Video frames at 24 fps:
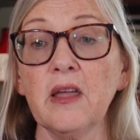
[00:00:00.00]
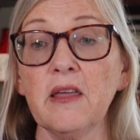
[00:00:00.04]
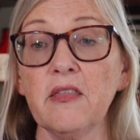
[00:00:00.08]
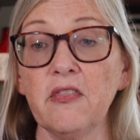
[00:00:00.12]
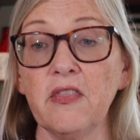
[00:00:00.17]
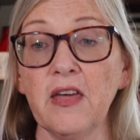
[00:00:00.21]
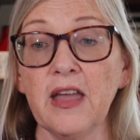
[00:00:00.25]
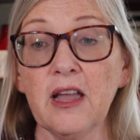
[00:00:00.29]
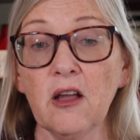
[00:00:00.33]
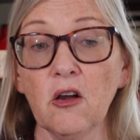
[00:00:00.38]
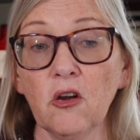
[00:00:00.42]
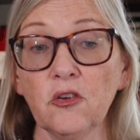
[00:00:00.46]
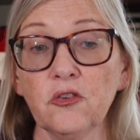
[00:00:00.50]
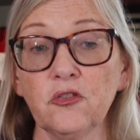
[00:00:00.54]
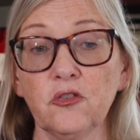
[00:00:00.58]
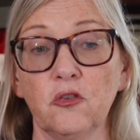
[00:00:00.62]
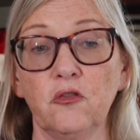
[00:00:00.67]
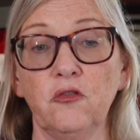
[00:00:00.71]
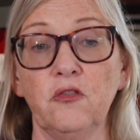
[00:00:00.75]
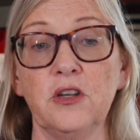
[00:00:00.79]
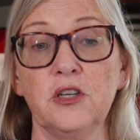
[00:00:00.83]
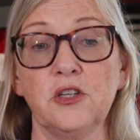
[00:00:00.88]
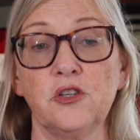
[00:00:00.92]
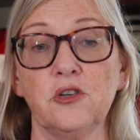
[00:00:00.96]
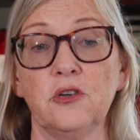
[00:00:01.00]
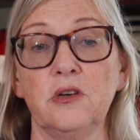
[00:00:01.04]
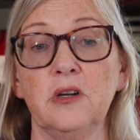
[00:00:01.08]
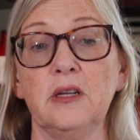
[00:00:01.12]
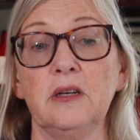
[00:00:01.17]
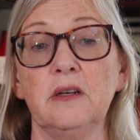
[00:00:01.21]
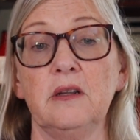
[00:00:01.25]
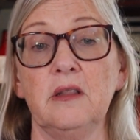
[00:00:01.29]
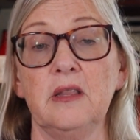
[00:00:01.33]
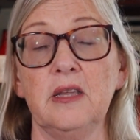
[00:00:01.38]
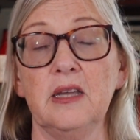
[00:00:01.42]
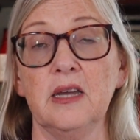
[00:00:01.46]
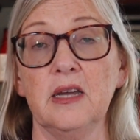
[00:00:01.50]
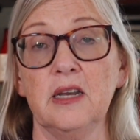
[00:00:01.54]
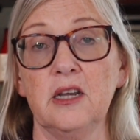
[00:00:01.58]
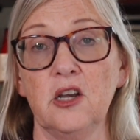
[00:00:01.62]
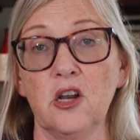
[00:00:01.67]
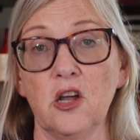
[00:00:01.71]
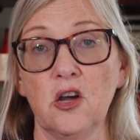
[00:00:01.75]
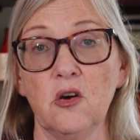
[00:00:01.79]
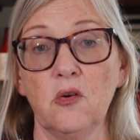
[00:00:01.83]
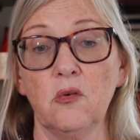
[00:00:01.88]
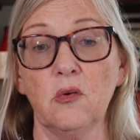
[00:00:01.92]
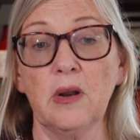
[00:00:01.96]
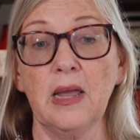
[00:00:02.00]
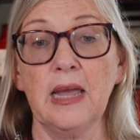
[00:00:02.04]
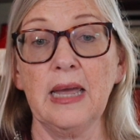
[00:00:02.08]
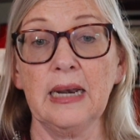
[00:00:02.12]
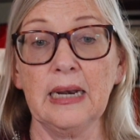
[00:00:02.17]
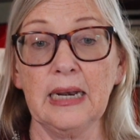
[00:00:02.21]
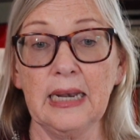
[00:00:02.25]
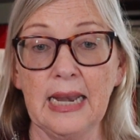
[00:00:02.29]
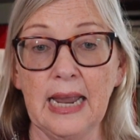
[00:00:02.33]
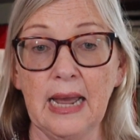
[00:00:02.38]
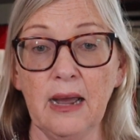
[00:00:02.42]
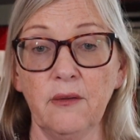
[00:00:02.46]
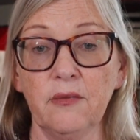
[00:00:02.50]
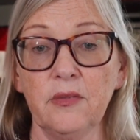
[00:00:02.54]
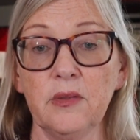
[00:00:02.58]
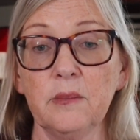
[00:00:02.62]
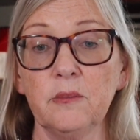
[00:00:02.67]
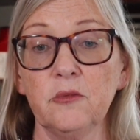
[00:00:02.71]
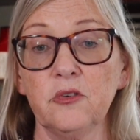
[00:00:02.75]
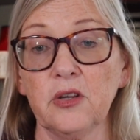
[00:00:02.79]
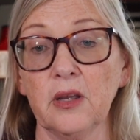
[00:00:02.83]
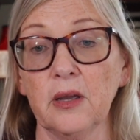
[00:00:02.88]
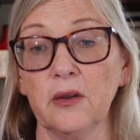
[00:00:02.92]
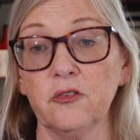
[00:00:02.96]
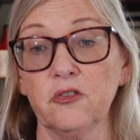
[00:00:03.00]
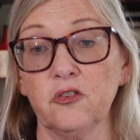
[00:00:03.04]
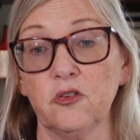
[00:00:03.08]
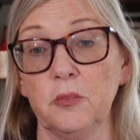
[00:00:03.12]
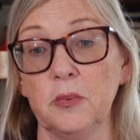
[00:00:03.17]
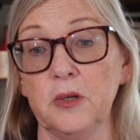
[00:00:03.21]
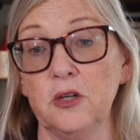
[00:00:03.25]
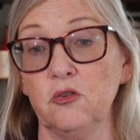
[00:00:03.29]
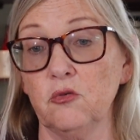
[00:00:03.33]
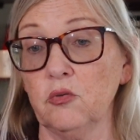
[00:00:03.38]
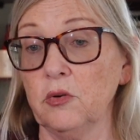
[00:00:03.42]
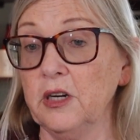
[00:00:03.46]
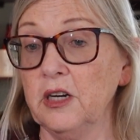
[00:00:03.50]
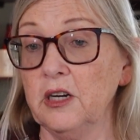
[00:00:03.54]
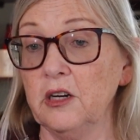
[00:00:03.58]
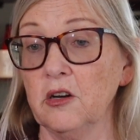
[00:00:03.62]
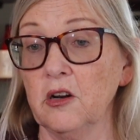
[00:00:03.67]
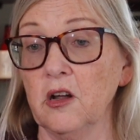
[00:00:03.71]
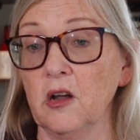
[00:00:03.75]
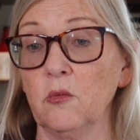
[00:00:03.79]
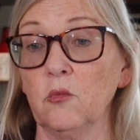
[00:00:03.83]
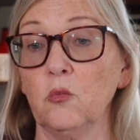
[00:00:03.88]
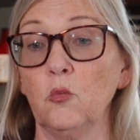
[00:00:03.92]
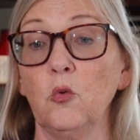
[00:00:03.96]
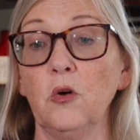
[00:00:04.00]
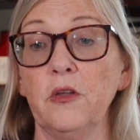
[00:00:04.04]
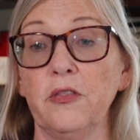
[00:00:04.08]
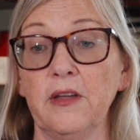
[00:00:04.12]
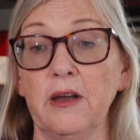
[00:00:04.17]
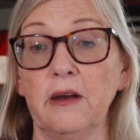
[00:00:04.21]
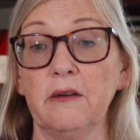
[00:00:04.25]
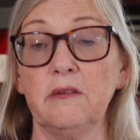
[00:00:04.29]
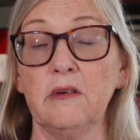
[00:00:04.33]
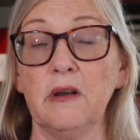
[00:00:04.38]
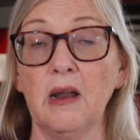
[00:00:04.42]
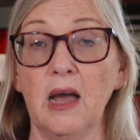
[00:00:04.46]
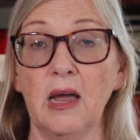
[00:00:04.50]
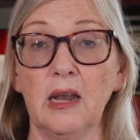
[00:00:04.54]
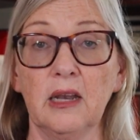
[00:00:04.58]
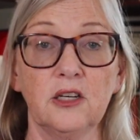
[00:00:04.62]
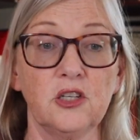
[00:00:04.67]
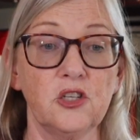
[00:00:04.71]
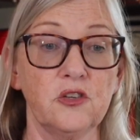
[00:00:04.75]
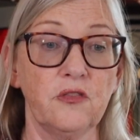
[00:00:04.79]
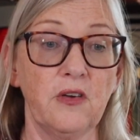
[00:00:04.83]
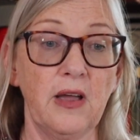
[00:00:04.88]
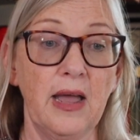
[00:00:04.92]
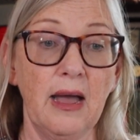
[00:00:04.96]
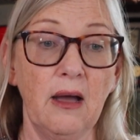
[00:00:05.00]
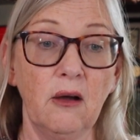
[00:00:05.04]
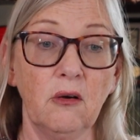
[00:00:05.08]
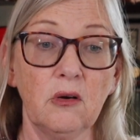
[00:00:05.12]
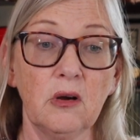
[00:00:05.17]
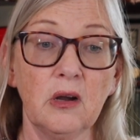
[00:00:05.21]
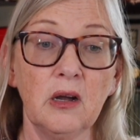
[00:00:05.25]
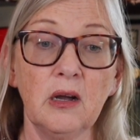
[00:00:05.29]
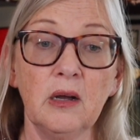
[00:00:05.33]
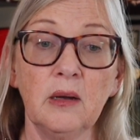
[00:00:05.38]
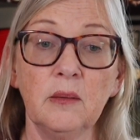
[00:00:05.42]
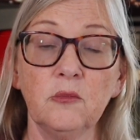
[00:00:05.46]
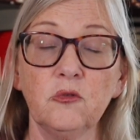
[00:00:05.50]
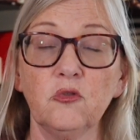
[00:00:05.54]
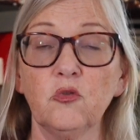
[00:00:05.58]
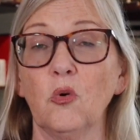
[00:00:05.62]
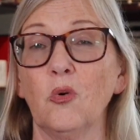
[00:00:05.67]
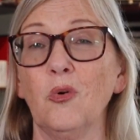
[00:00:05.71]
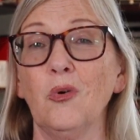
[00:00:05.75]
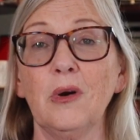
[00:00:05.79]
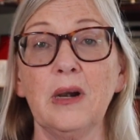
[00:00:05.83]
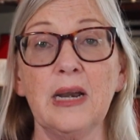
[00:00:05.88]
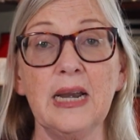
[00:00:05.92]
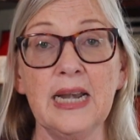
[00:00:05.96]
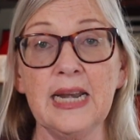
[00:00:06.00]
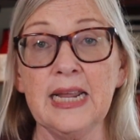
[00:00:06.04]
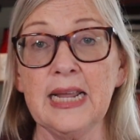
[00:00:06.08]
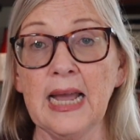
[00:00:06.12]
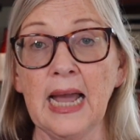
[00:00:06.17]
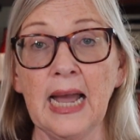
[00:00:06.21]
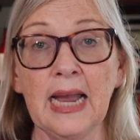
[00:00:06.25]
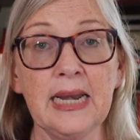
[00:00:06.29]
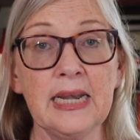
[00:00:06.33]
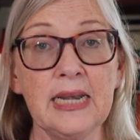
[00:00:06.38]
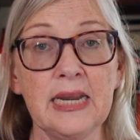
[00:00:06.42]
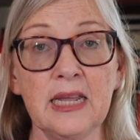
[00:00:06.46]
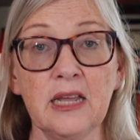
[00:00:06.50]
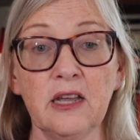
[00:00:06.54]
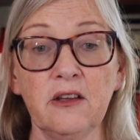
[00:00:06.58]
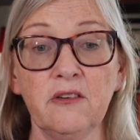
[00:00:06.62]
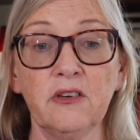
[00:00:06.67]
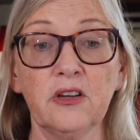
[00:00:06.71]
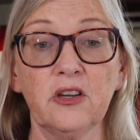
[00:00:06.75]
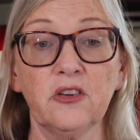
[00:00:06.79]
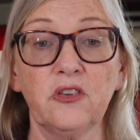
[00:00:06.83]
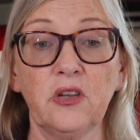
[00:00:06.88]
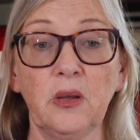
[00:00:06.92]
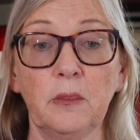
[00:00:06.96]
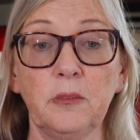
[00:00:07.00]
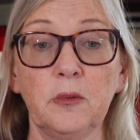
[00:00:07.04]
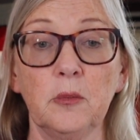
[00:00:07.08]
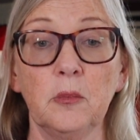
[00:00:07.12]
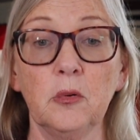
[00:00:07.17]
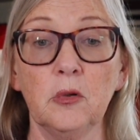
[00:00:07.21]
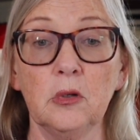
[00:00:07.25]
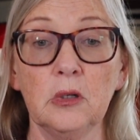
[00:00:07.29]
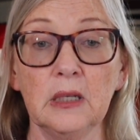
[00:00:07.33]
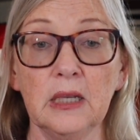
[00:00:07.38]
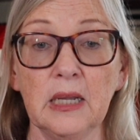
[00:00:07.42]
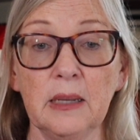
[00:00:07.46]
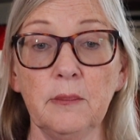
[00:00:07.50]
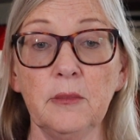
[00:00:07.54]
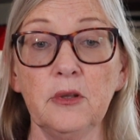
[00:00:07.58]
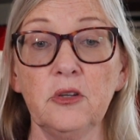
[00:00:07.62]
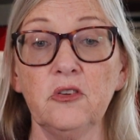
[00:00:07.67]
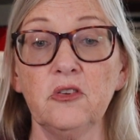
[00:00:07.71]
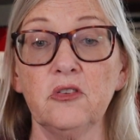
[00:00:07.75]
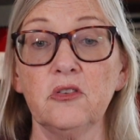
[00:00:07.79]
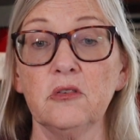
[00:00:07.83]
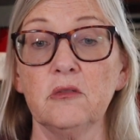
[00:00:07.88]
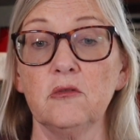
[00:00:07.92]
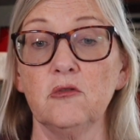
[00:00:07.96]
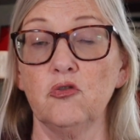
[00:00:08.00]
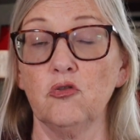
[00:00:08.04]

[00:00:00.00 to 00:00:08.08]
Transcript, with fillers: they also ventured into the unknown and allowed themselves to be treated on without knowledge of outcomes or any idea of acceptable limits,